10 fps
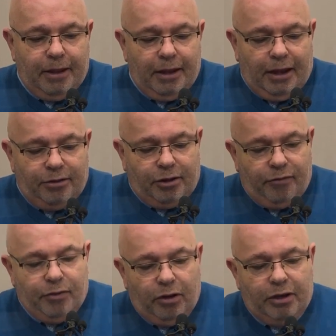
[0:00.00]
And so if
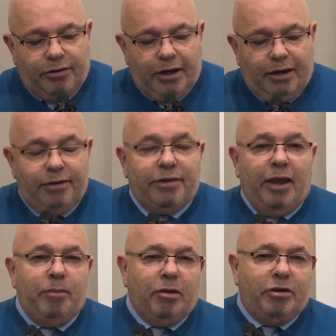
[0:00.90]
you look at 2
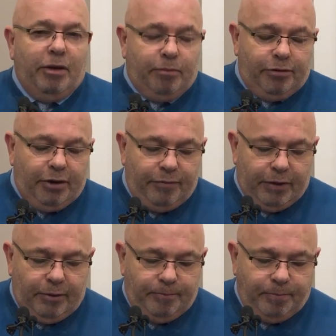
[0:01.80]
Samuel chapter
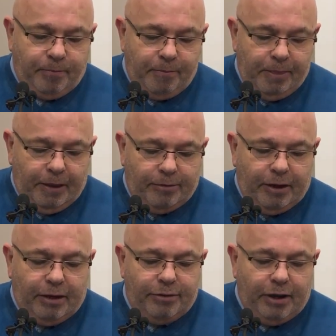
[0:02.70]
7,
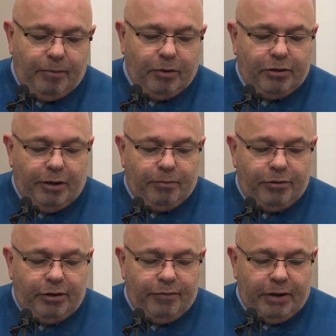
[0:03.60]
2 Samuel chapter
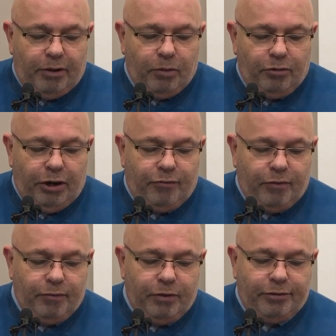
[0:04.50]
7, and we'll read
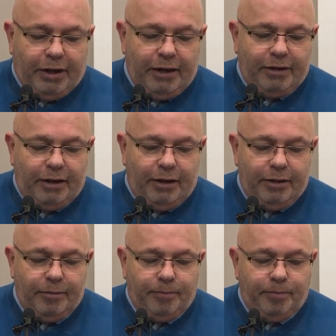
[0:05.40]
from verse 18.